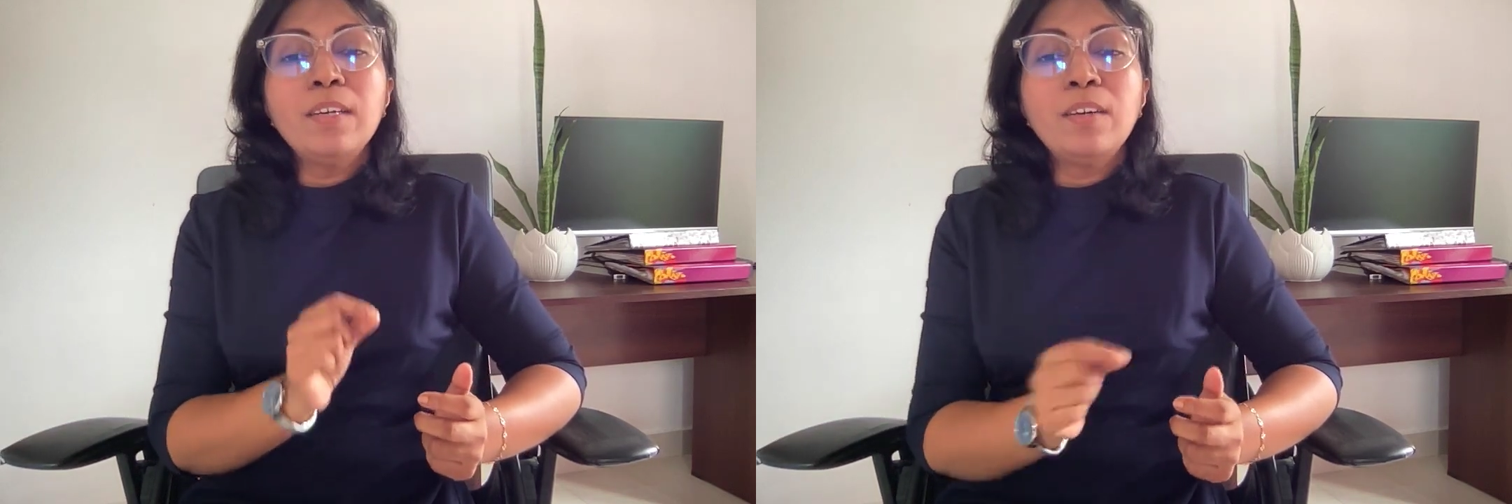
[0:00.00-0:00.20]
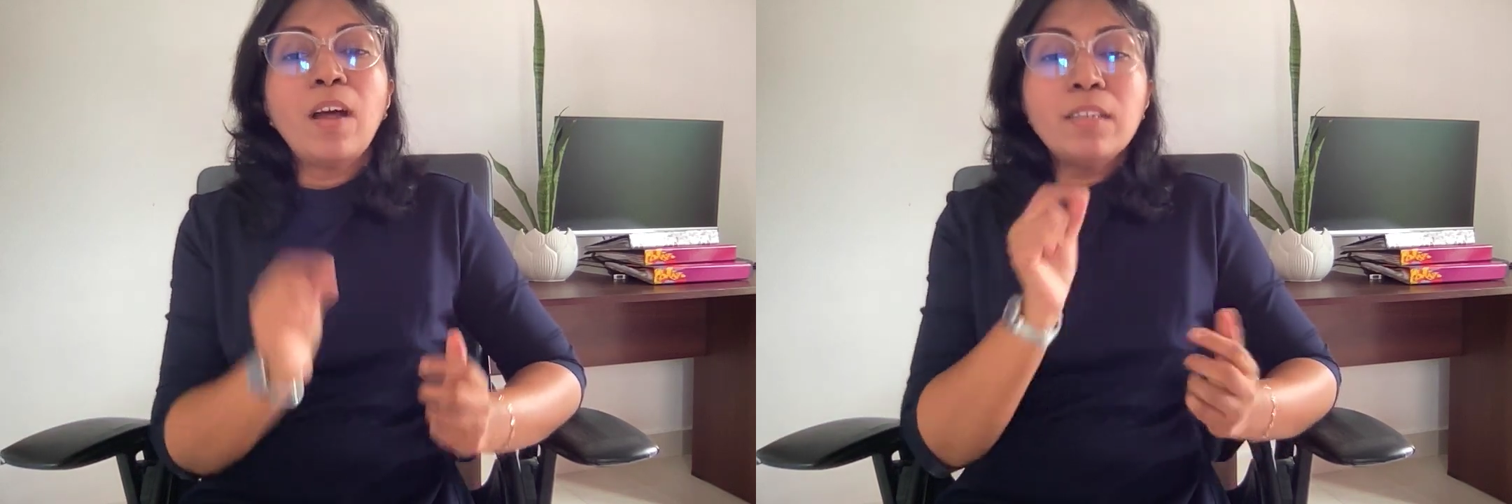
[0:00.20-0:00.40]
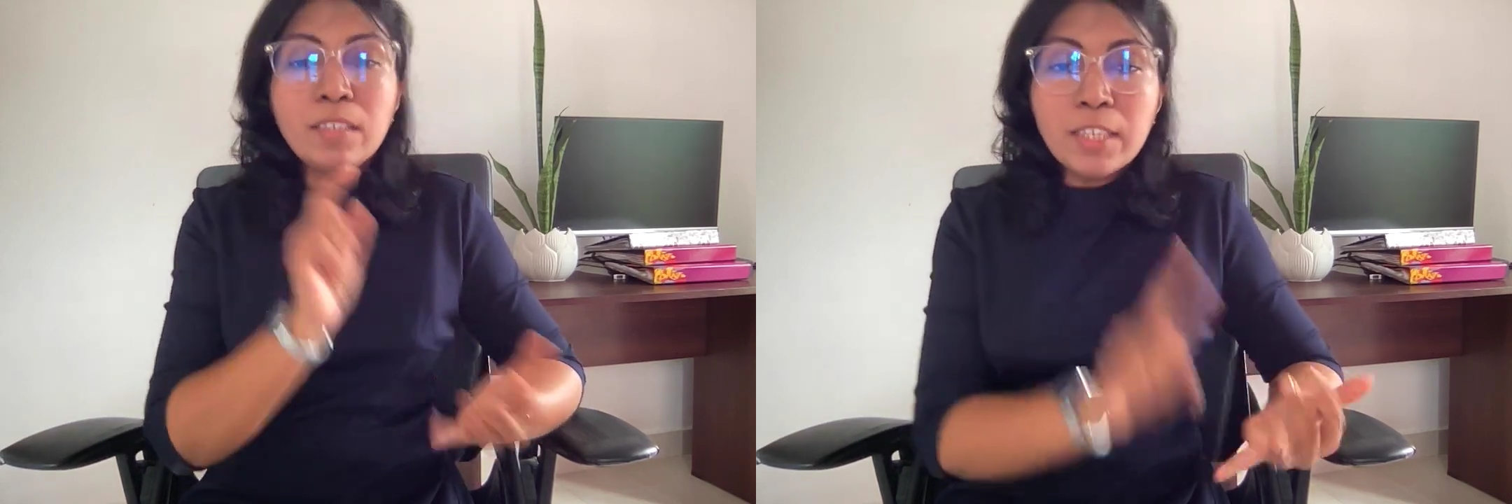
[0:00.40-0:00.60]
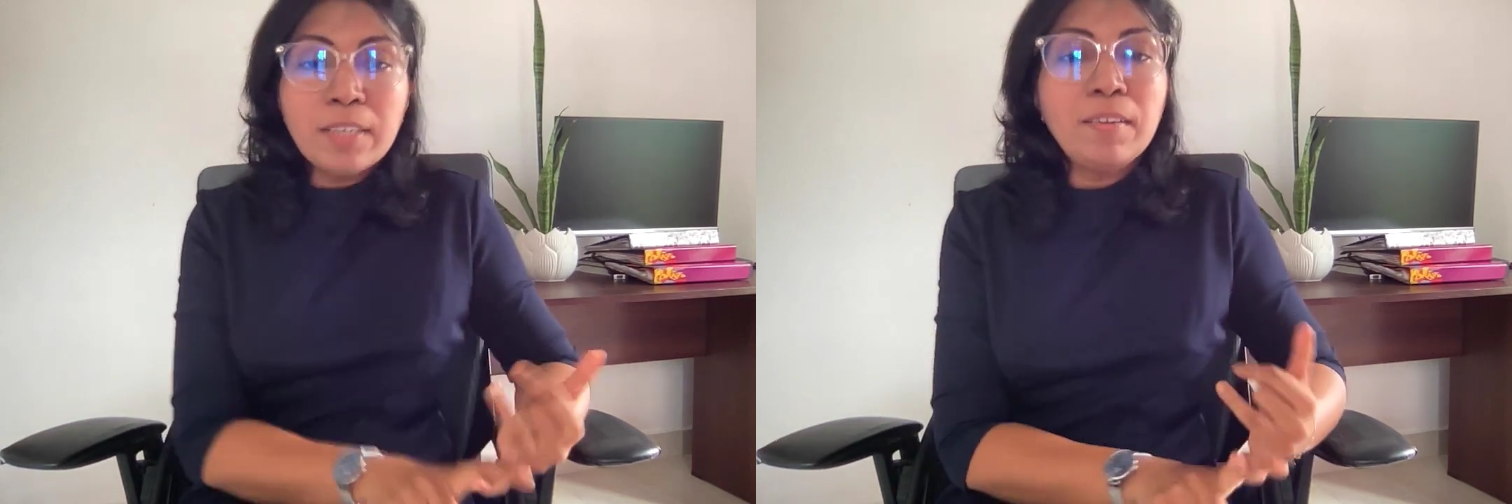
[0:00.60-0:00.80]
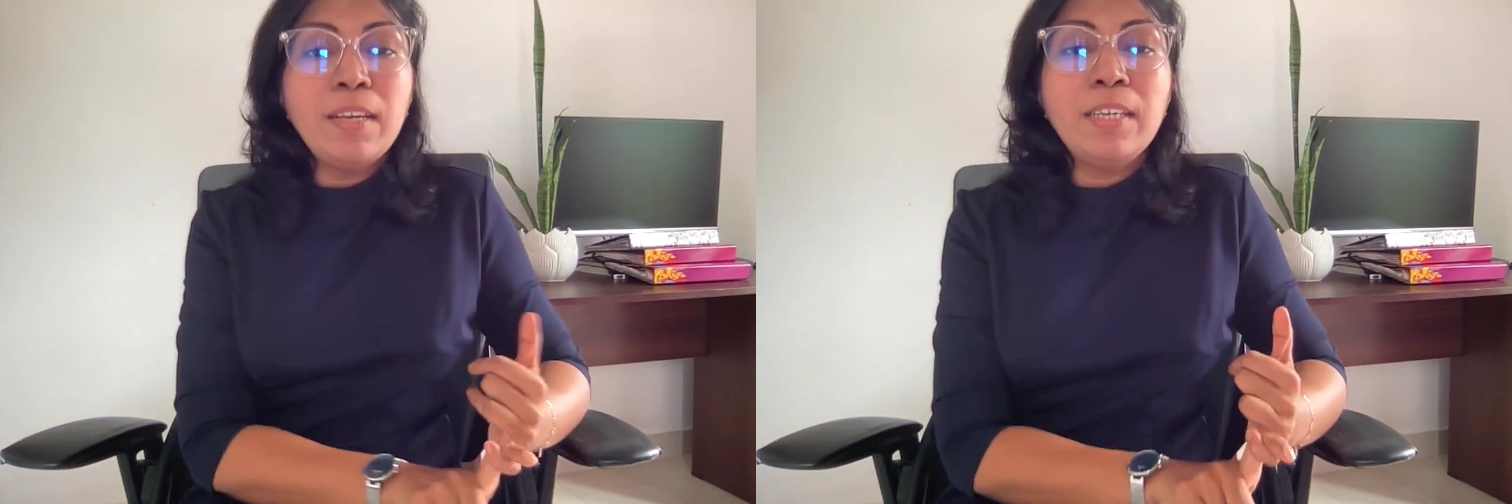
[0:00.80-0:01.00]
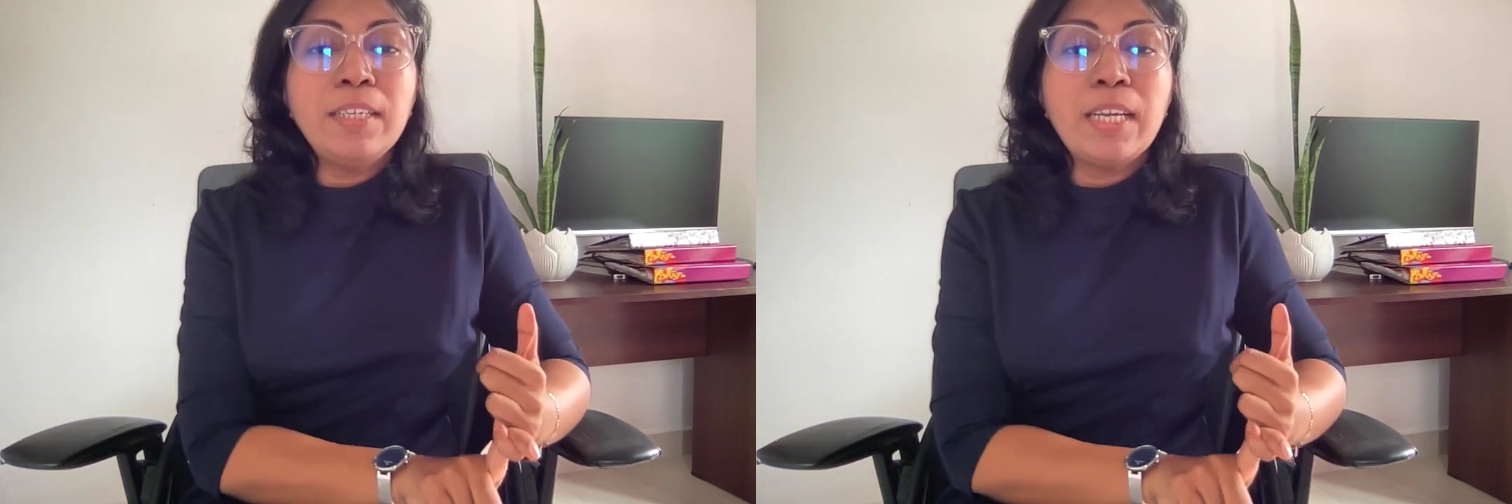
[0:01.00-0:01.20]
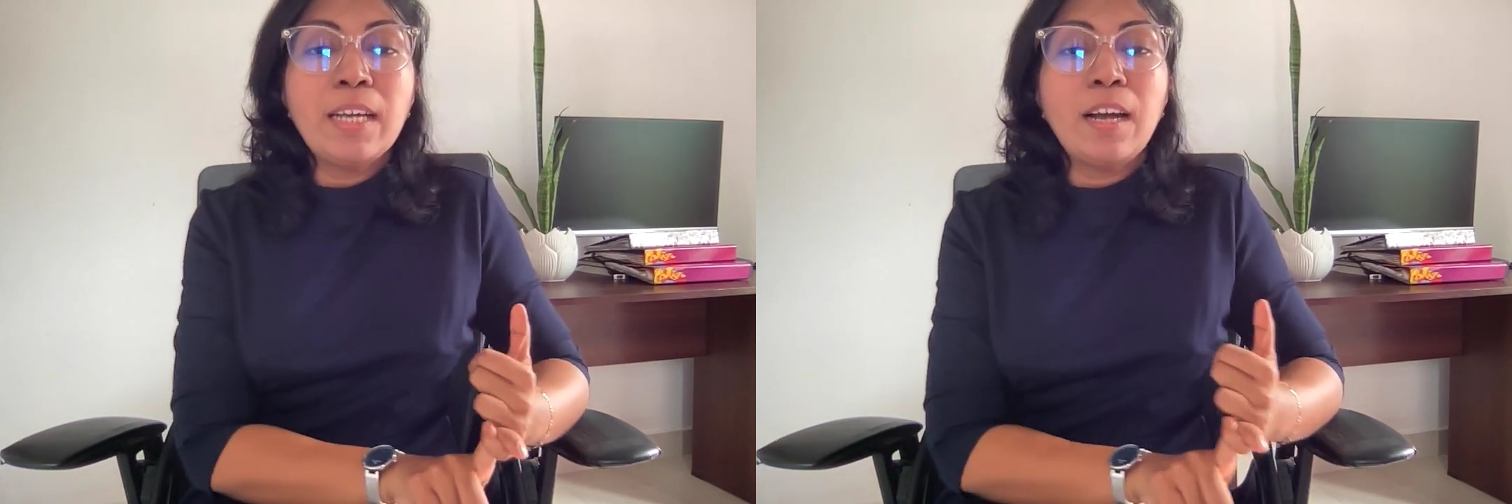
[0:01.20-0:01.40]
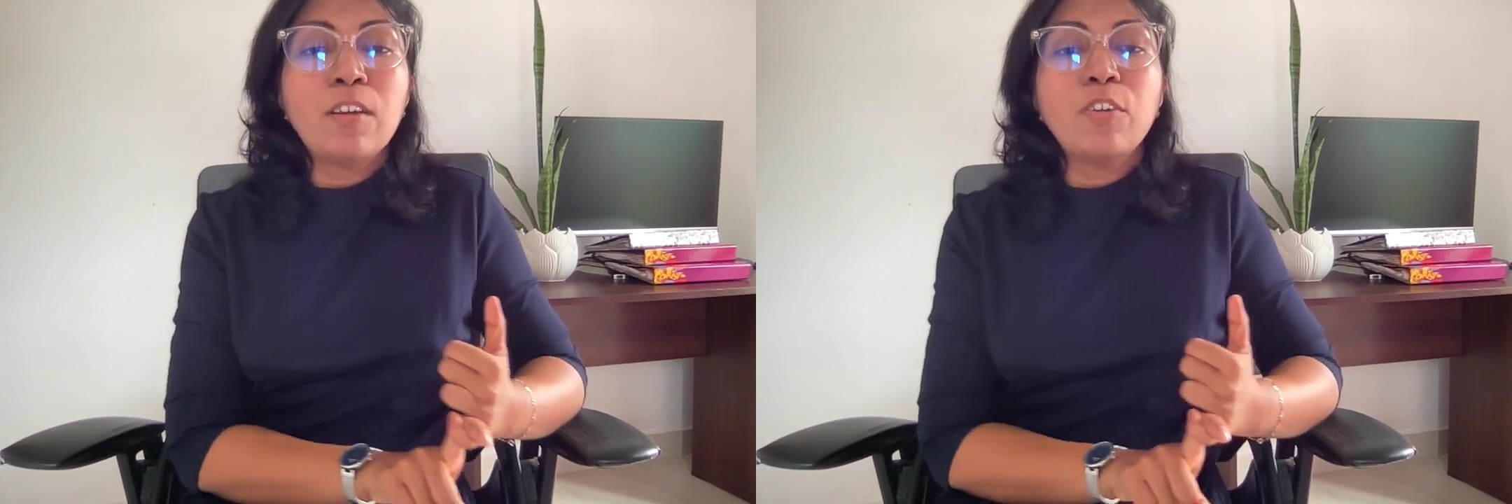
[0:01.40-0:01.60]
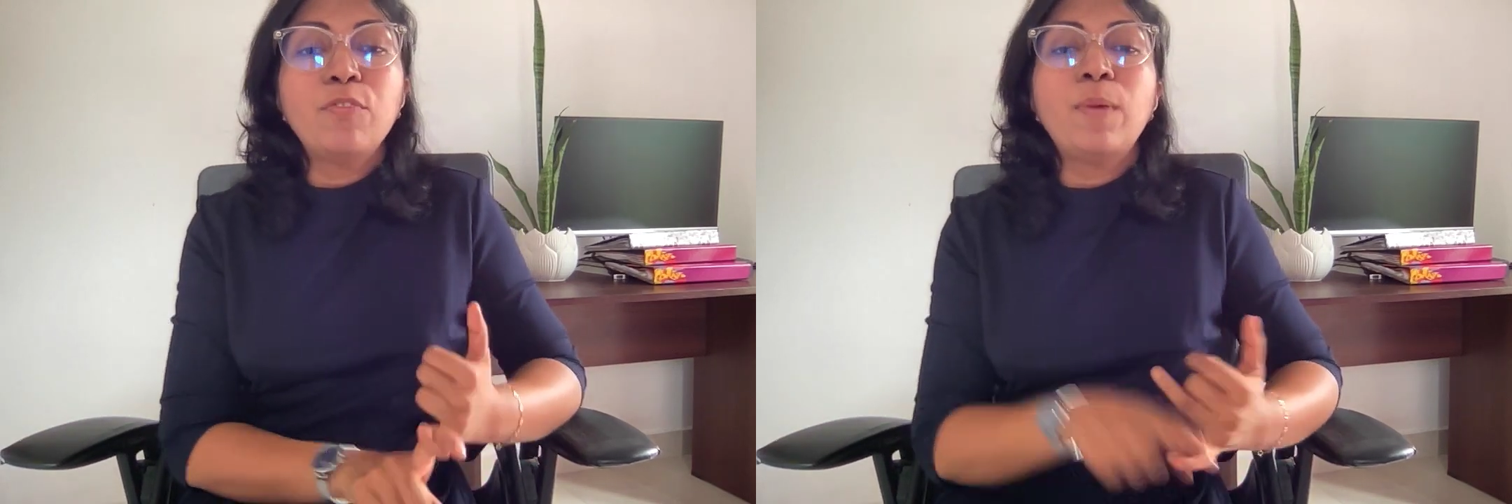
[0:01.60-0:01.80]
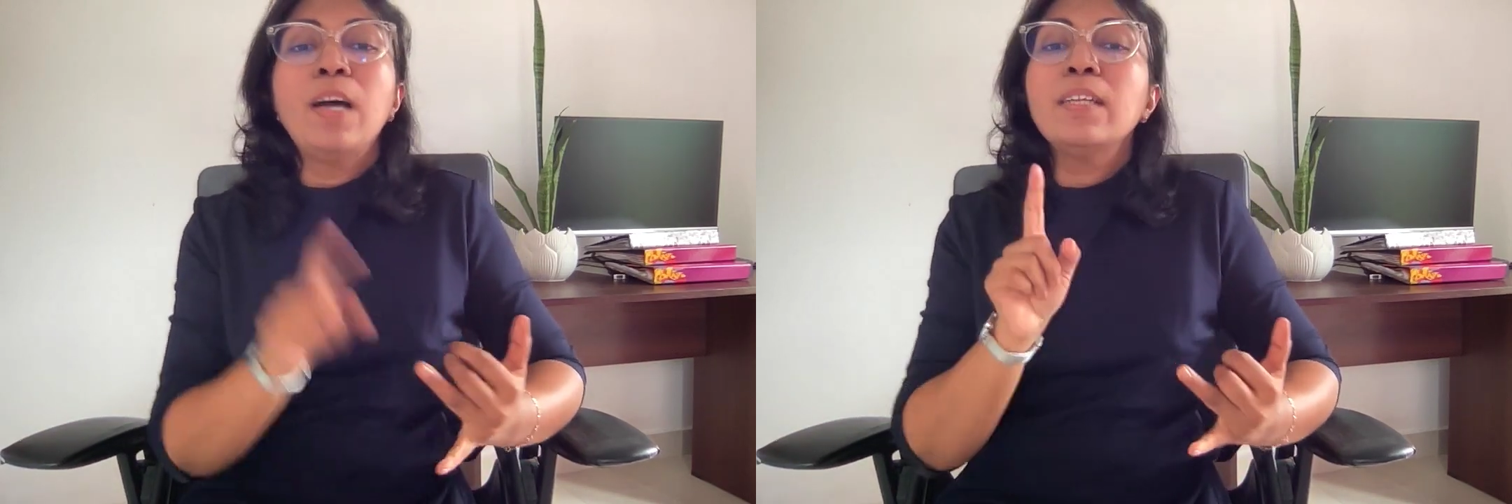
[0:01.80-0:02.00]
not the general intake cutoff
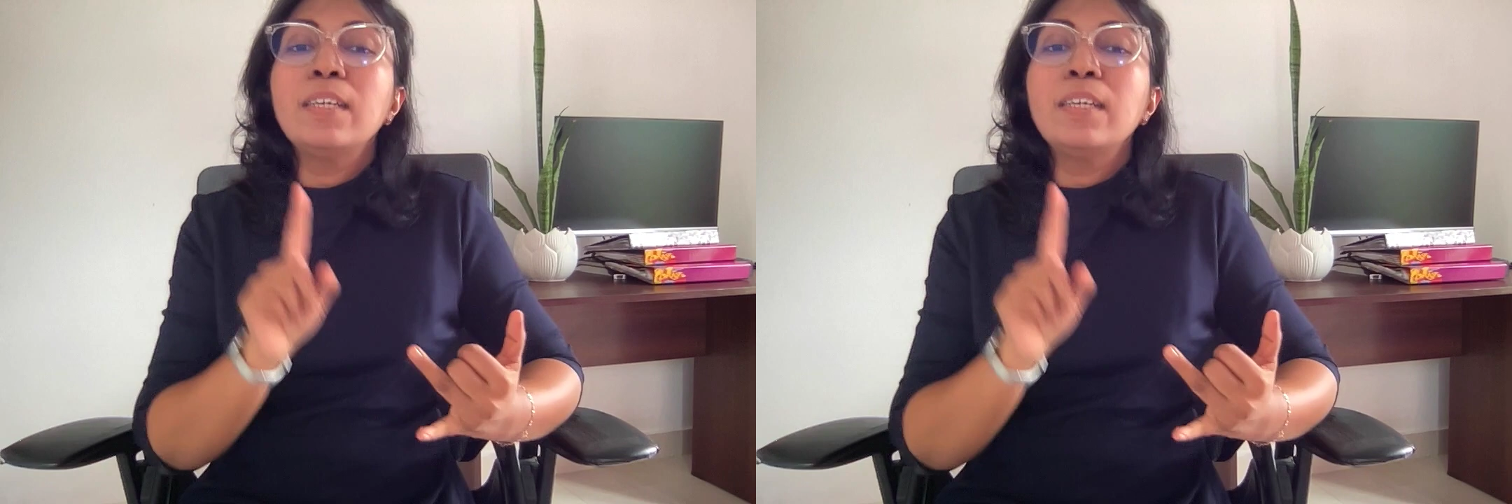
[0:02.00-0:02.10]
mark,